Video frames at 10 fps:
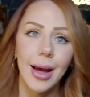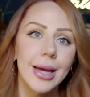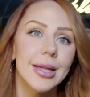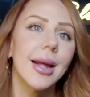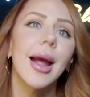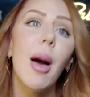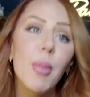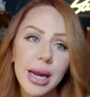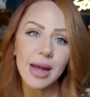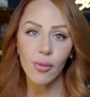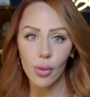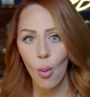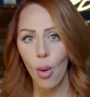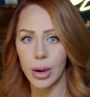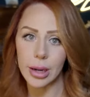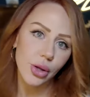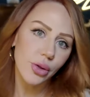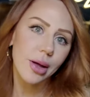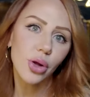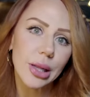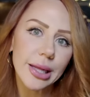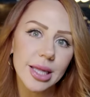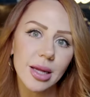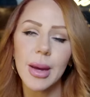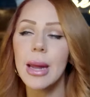he's like, I'm going to give her a warning. Do you think she'd listen to